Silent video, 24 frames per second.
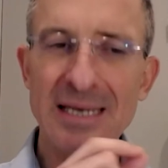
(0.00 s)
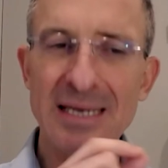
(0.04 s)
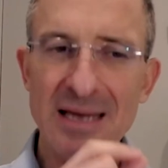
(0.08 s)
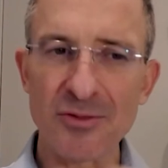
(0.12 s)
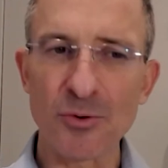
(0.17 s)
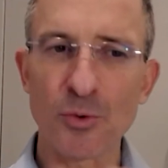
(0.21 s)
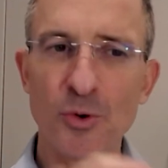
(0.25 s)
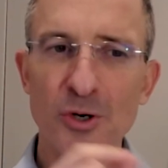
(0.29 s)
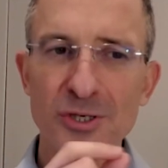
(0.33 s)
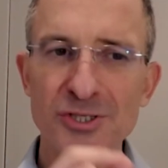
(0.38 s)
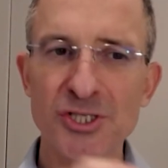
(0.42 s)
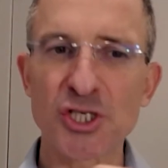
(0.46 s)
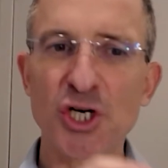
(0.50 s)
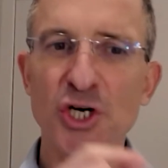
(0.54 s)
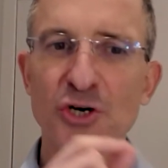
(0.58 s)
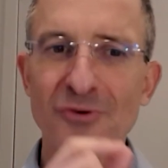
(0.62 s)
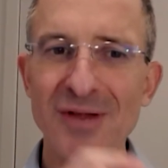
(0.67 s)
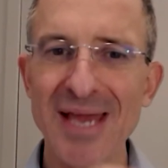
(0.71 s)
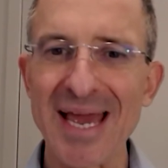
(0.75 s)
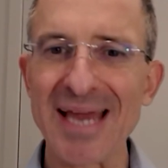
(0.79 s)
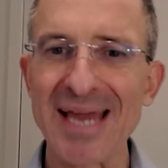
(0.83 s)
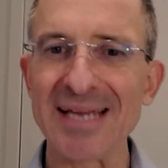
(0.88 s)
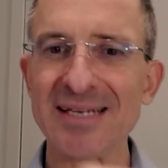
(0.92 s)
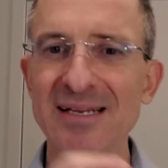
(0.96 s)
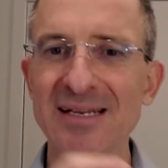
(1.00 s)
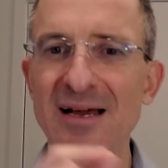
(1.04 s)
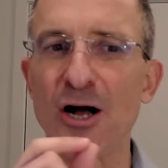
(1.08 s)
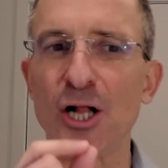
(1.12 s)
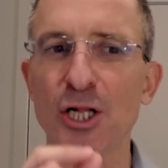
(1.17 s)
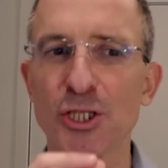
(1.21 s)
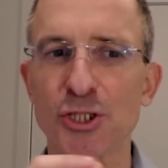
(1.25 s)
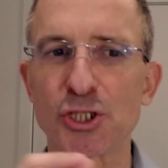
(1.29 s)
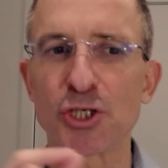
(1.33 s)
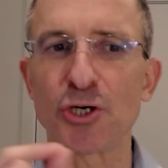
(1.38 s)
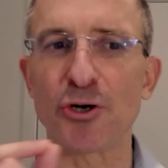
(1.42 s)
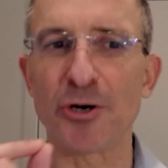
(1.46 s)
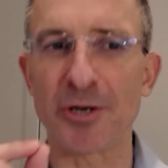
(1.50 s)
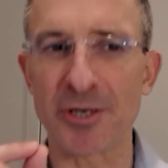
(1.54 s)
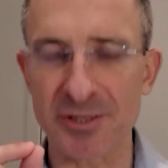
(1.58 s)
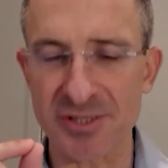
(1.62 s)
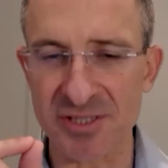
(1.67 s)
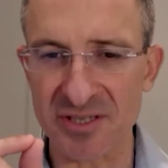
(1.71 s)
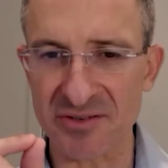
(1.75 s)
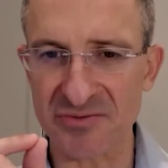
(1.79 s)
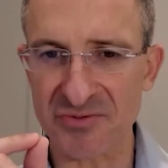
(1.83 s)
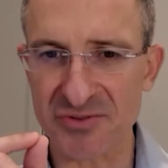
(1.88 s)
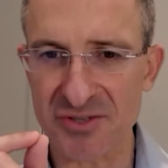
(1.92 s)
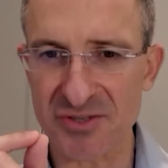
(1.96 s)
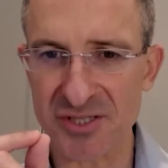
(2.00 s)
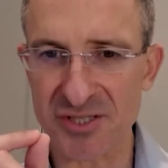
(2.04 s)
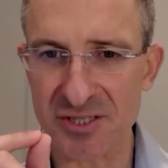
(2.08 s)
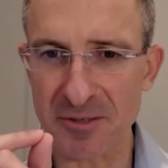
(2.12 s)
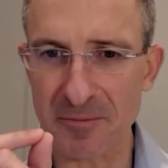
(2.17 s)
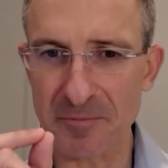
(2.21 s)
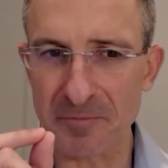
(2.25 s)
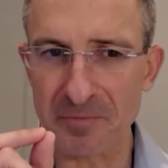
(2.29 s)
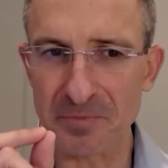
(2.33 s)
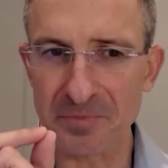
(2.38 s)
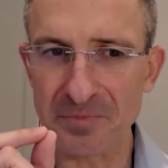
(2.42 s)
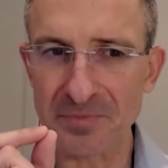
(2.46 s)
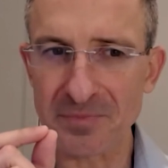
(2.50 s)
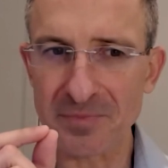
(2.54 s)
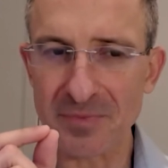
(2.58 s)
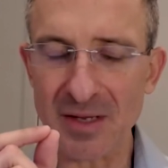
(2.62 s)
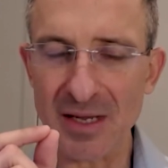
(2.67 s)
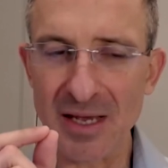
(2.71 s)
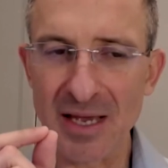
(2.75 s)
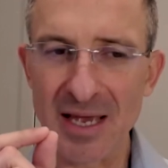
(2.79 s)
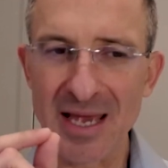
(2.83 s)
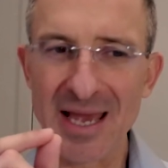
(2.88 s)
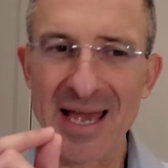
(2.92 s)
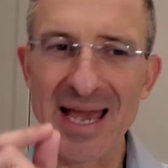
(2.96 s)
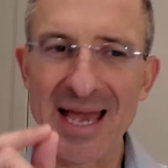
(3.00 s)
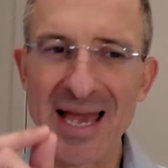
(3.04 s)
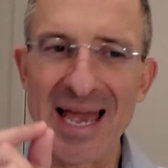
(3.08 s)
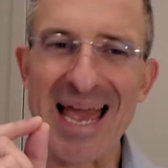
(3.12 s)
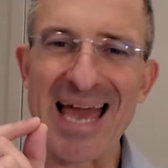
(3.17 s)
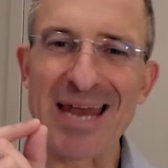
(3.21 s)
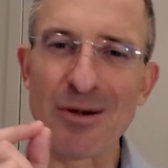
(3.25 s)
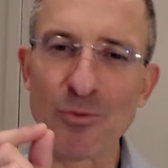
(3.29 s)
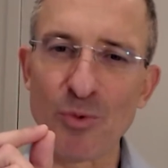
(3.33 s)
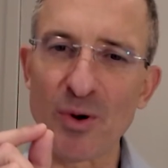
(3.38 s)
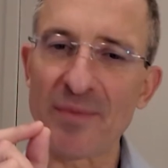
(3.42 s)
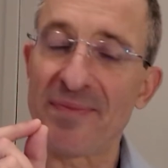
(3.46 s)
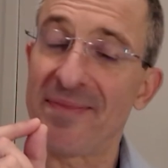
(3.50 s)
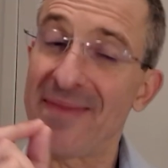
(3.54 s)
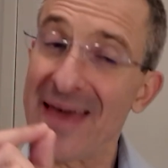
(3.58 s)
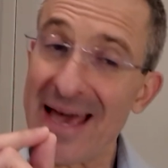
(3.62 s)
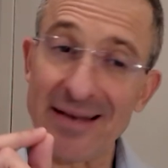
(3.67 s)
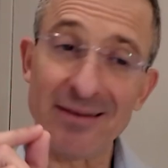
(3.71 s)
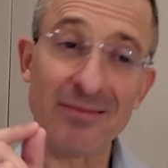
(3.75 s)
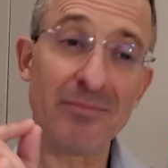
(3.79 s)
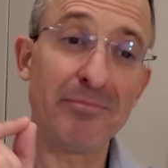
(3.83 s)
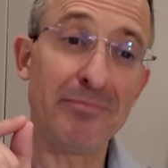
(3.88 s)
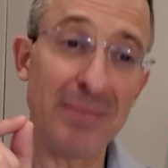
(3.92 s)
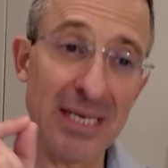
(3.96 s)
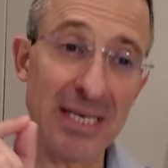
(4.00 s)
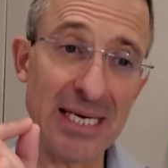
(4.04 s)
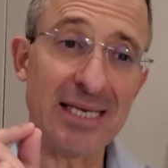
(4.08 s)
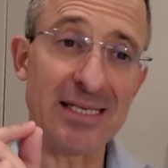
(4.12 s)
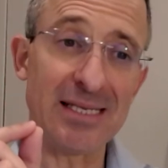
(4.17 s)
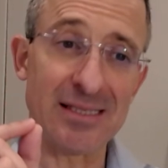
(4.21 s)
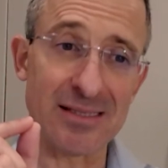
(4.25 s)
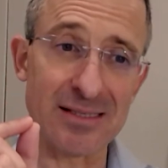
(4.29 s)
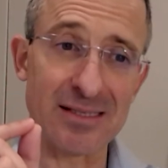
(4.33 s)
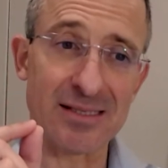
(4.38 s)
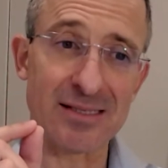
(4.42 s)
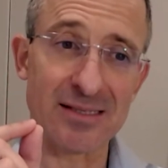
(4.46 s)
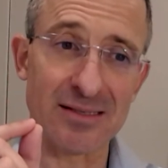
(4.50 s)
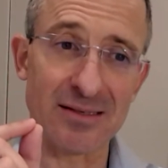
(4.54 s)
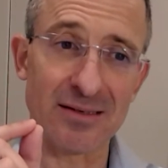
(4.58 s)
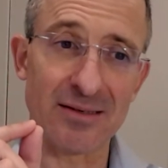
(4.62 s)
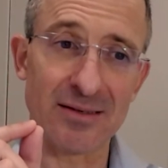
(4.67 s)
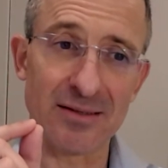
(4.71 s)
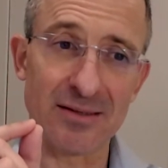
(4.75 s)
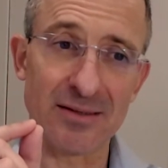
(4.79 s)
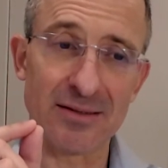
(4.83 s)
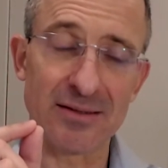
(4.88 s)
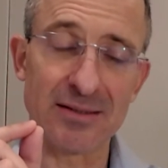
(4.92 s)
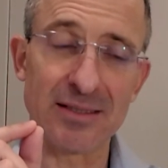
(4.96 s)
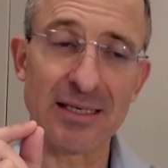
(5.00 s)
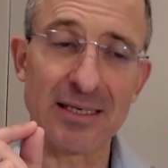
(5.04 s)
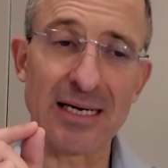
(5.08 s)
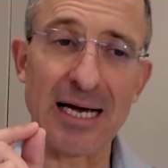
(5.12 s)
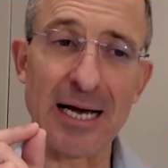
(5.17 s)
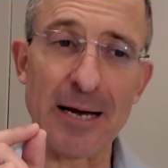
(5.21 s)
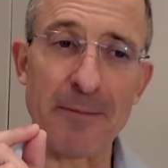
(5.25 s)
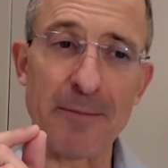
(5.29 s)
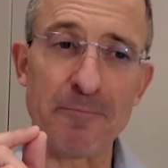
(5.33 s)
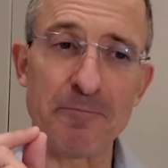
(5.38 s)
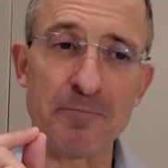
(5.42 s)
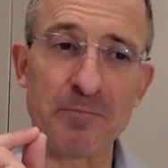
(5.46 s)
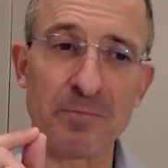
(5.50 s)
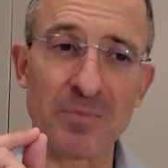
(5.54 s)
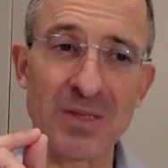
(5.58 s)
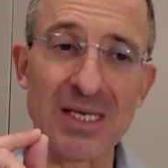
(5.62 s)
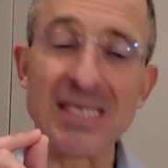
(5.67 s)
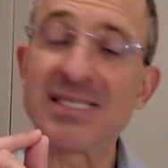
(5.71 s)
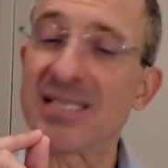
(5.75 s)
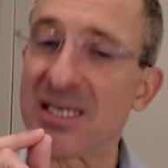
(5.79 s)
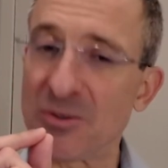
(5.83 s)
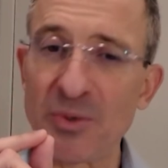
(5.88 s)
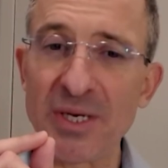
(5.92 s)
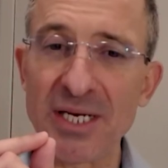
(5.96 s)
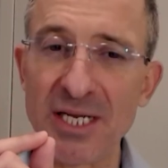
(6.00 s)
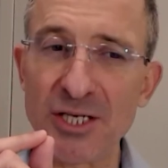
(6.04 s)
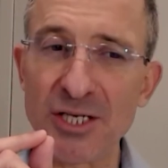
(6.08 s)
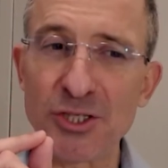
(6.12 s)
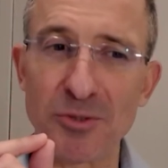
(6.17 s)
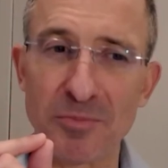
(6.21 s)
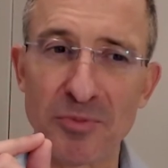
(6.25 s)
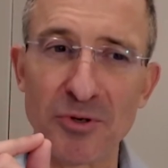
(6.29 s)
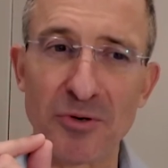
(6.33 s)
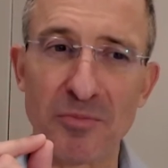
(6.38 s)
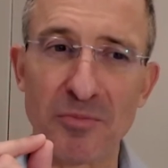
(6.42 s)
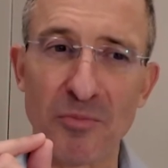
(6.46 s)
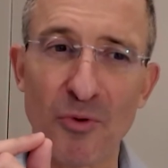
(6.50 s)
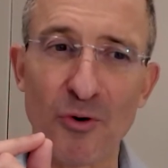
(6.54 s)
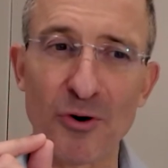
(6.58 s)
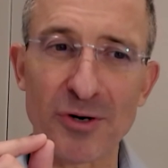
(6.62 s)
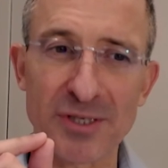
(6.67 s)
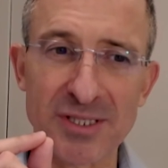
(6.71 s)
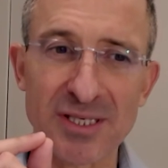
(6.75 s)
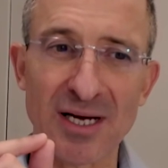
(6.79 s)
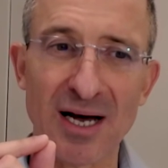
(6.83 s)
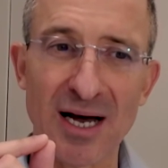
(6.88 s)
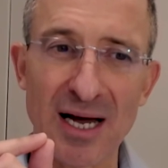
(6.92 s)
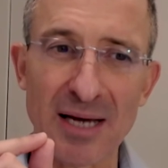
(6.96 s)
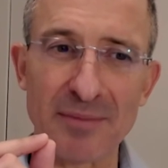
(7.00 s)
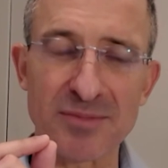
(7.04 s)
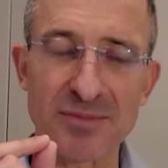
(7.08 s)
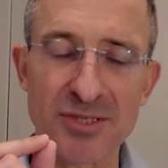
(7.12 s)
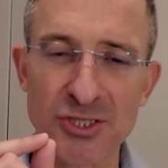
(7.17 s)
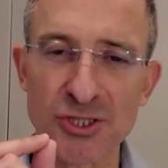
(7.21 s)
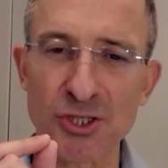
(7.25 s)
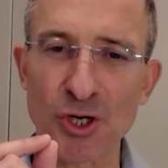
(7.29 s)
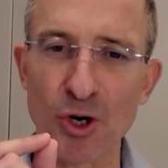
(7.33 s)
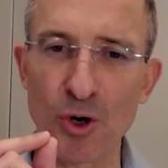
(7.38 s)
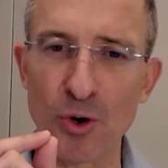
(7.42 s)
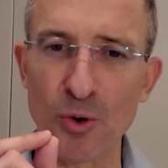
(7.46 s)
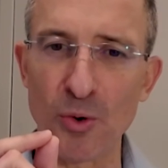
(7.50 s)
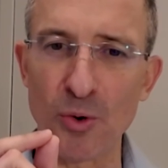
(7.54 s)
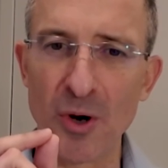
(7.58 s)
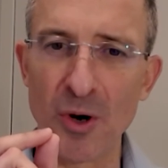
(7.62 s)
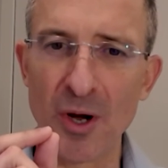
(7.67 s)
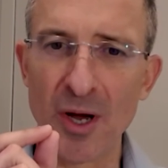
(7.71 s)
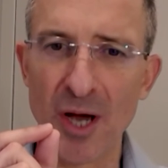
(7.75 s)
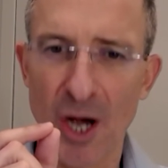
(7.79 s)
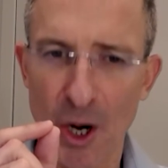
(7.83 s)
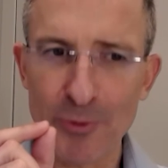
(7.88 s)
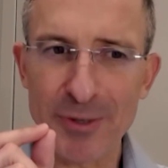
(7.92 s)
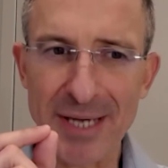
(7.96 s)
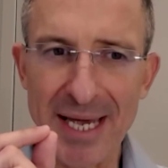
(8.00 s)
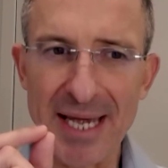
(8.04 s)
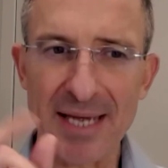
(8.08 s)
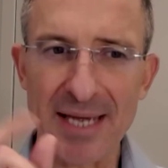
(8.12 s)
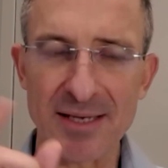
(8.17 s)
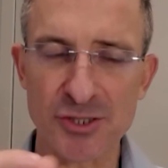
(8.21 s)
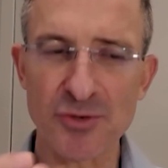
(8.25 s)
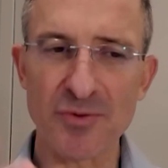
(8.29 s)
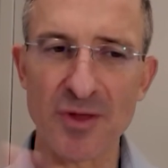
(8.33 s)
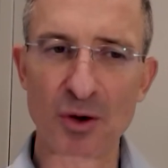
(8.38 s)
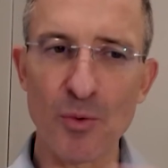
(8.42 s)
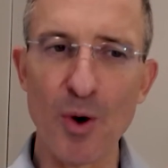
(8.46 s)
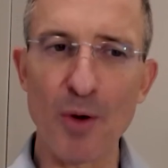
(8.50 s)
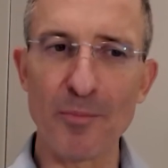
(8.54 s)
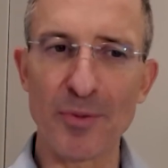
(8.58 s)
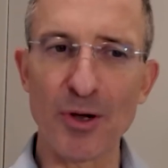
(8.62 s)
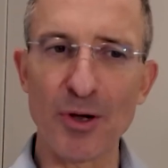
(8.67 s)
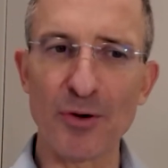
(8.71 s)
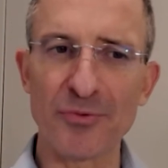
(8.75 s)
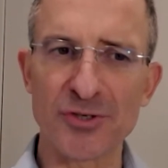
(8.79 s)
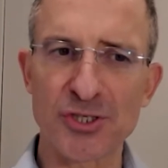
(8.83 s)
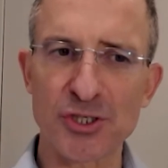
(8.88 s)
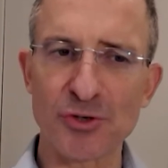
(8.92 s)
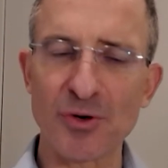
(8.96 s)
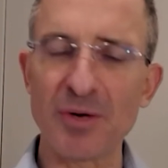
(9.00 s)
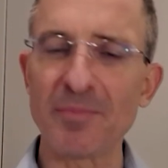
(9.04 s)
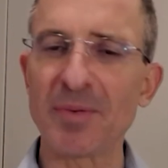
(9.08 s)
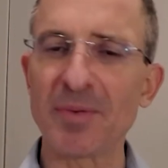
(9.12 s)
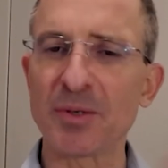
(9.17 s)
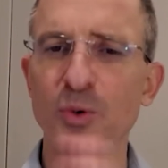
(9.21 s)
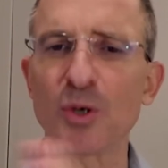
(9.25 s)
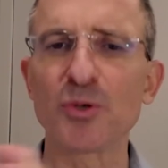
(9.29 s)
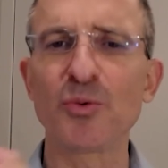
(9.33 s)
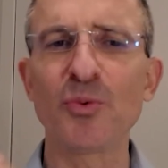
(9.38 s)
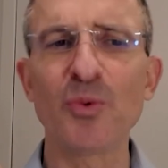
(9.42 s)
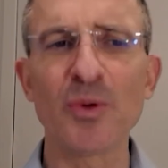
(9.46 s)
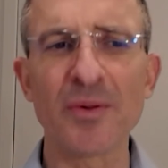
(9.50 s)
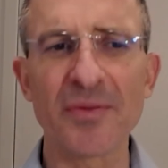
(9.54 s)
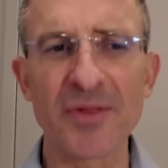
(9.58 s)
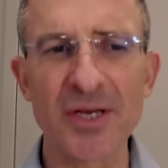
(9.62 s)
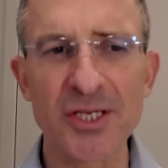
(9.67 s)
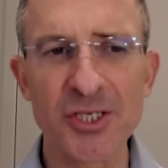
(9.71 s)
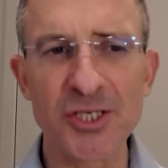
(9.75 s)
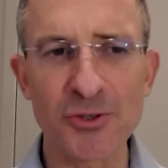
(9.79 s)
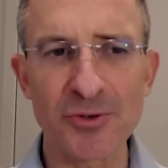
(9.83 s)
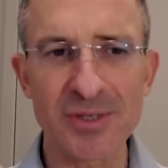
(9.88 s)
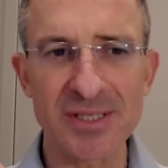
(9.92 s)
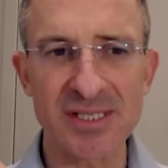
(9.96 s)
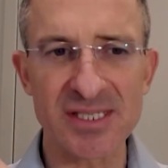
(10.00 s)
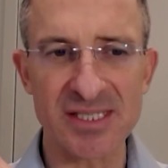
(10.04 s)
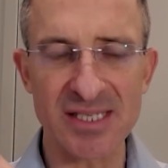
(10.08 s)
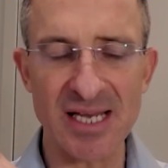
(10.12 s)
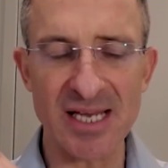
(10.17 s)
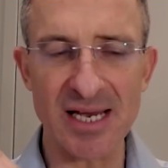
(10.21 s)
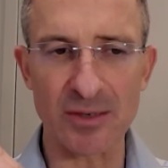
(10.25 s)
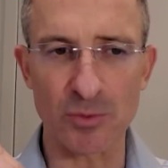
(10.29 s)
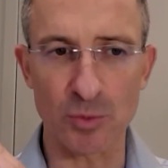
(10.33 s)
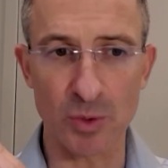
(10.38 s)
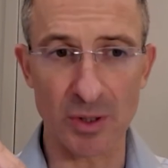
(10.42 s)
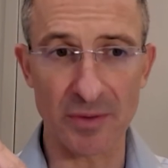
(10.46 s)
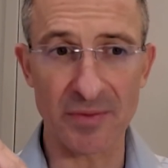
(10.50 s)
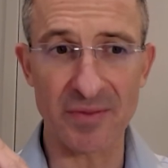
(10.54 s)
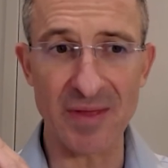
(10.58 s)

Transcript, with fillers: In other words, create alternatives. And what that means um, is that we need to put more time. So okay, so they won't be on the screen, but what will they do instead?